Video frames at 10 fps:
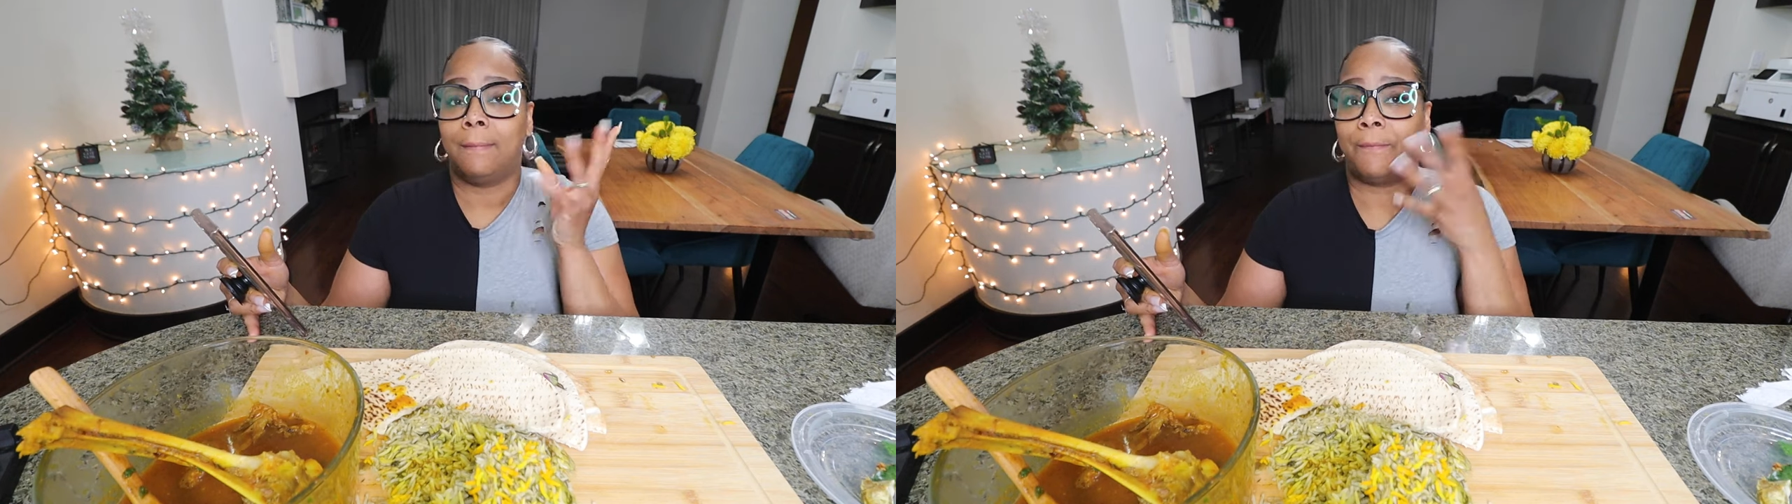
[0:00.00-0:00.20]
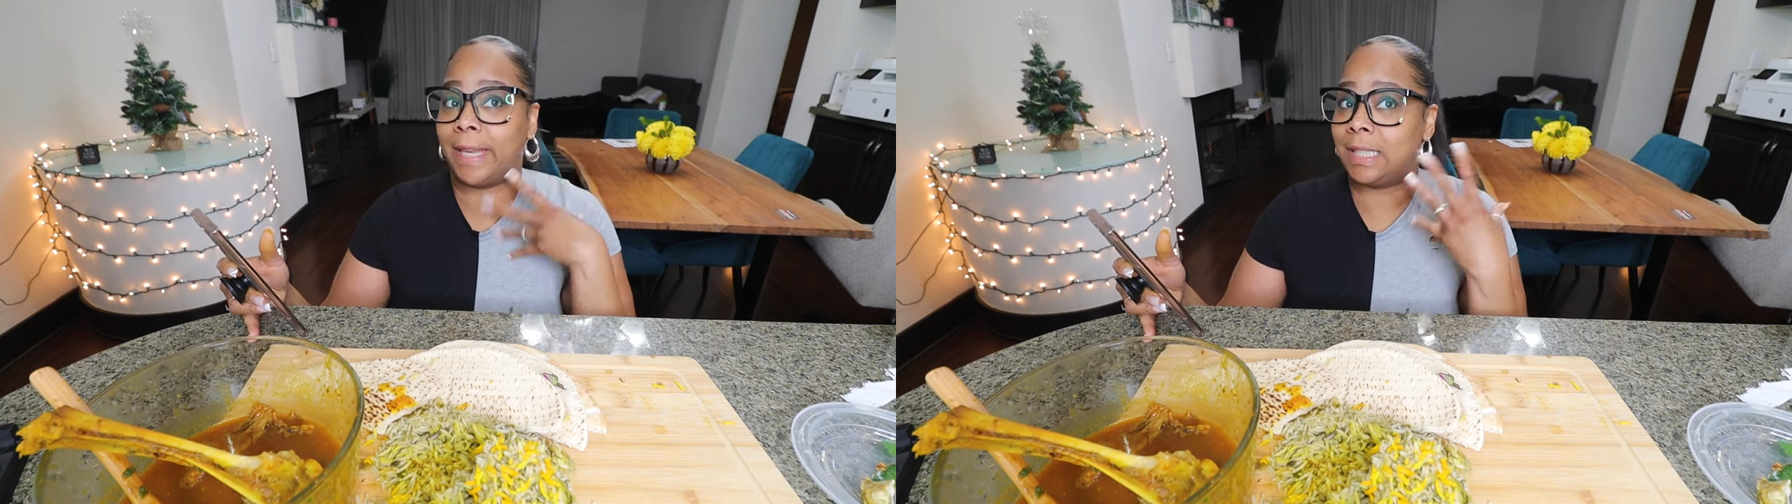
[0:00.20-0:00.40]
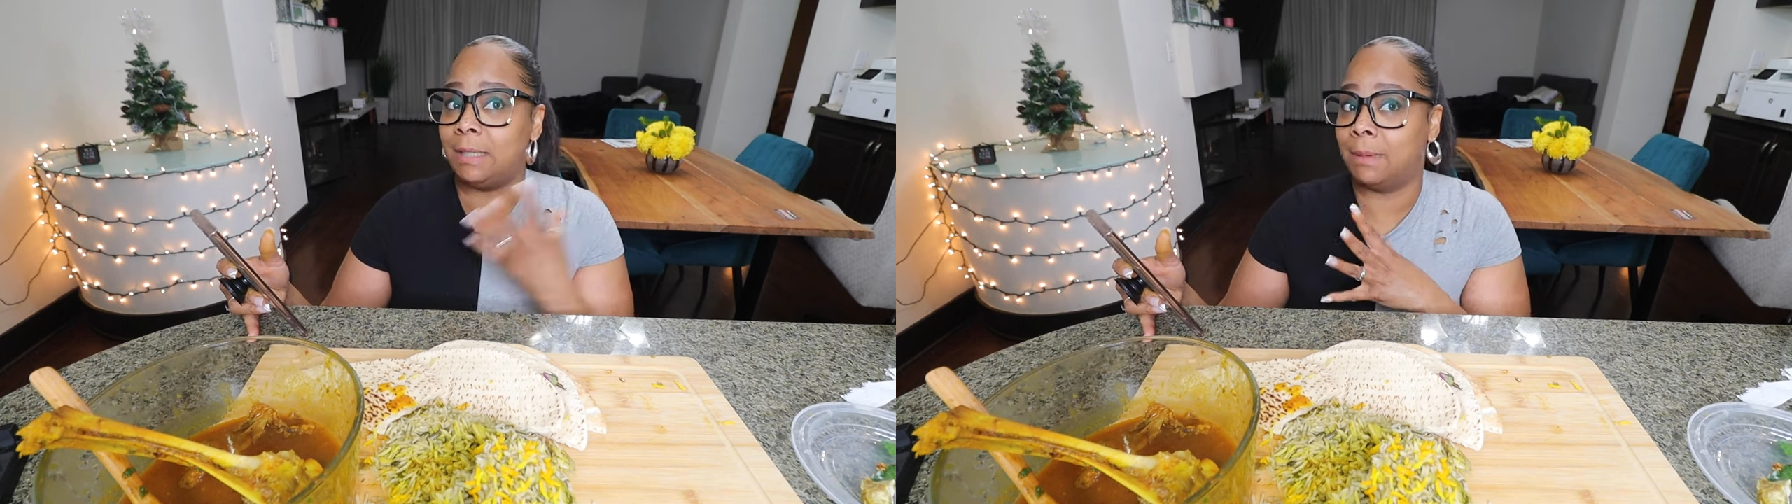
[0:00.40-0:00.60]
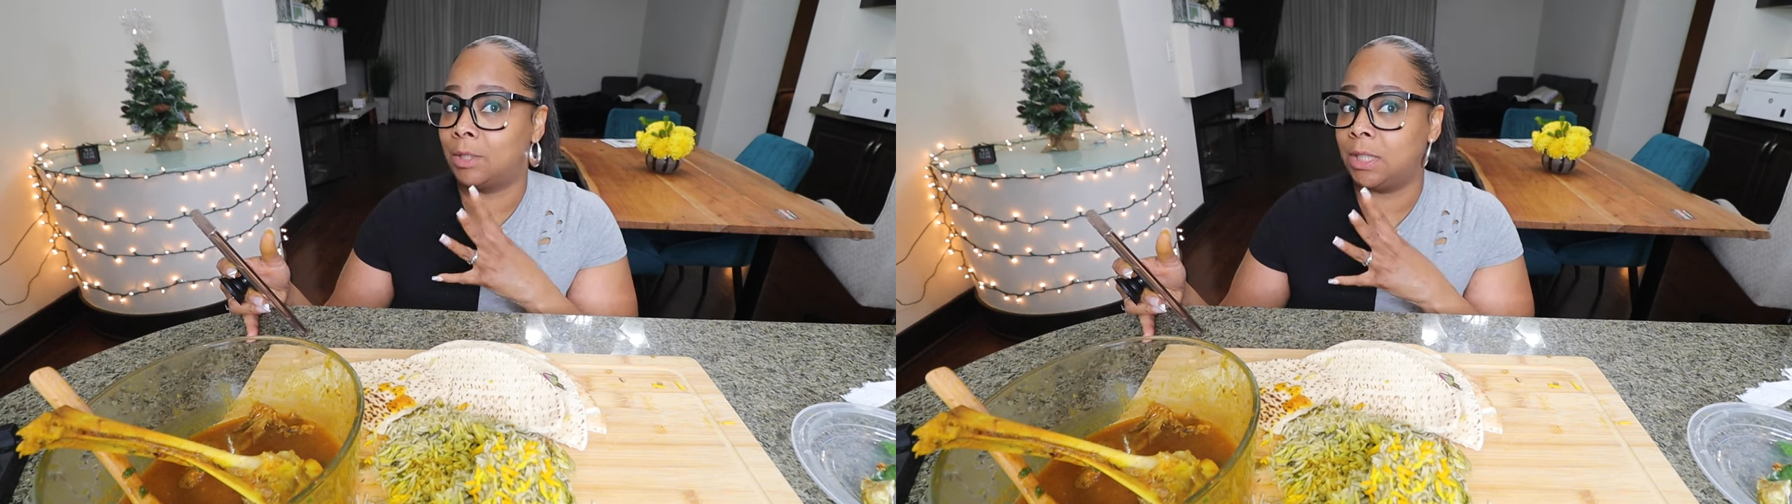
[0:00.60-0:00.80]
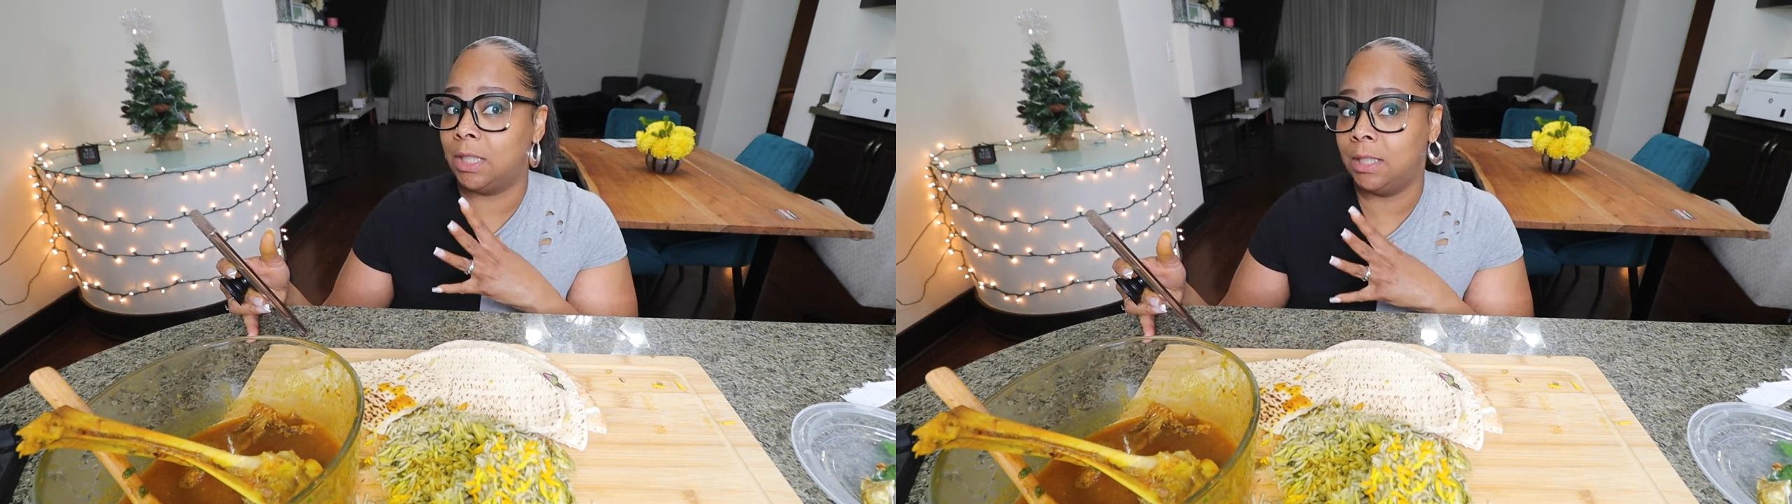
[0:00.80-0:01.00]
face
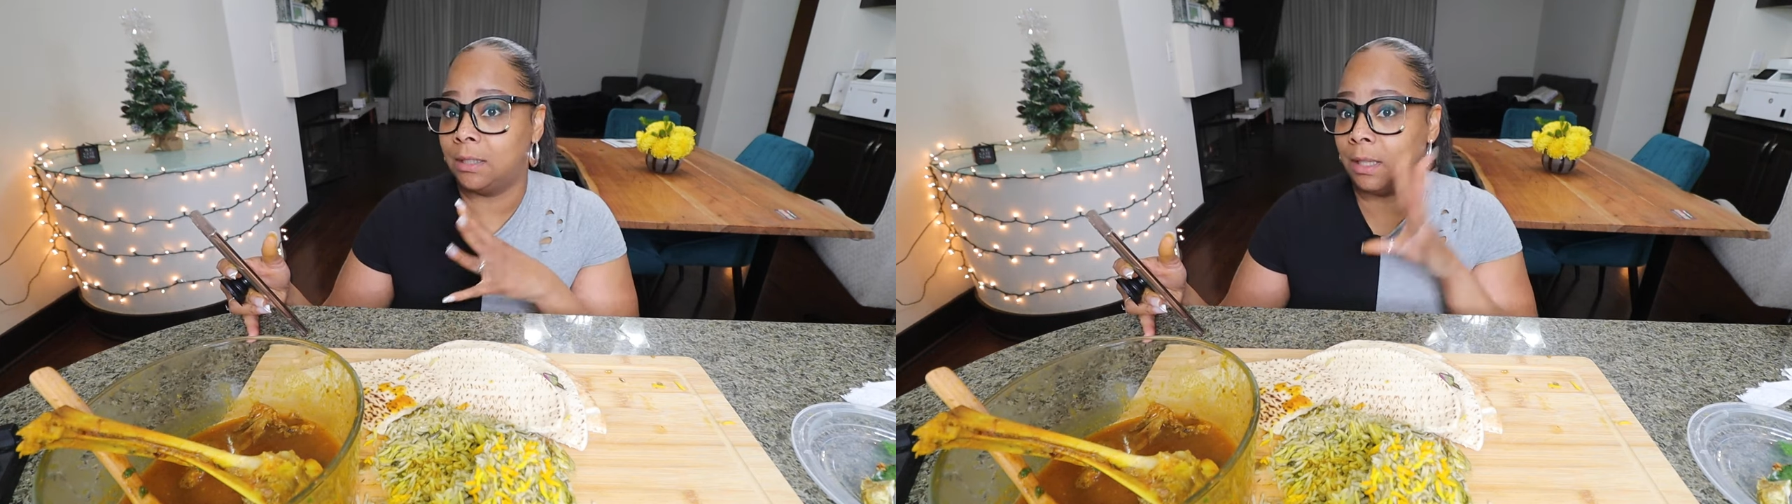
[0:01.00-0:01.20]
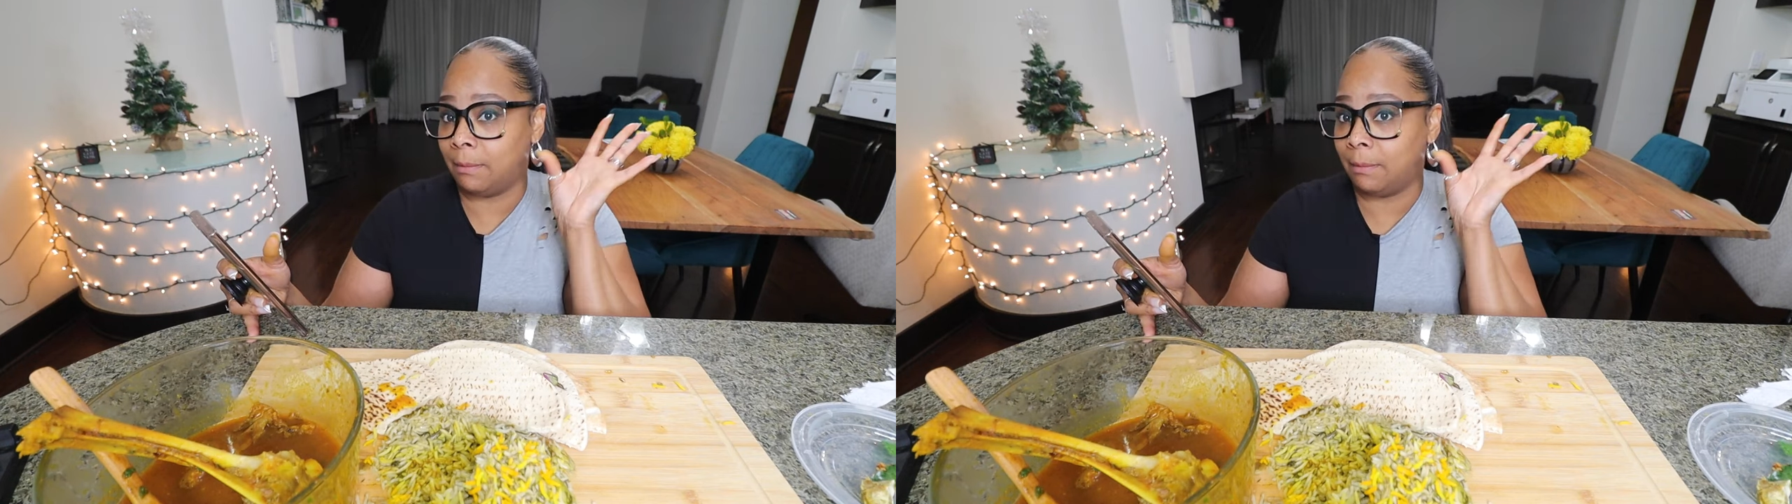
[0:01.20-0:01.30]
emoji, the